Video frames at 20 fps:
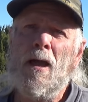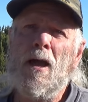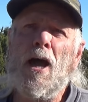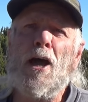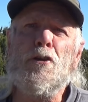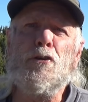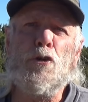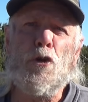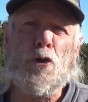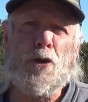
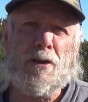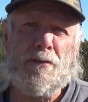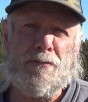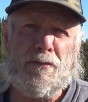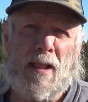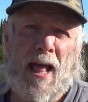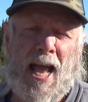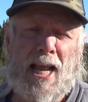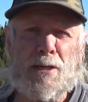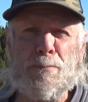a dirty
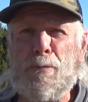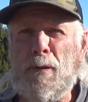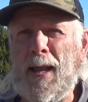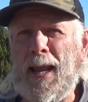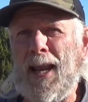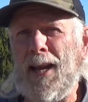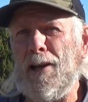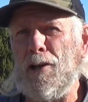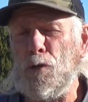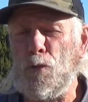flash
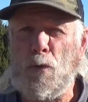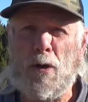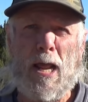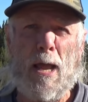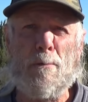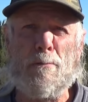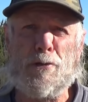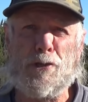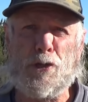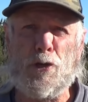pan is when I was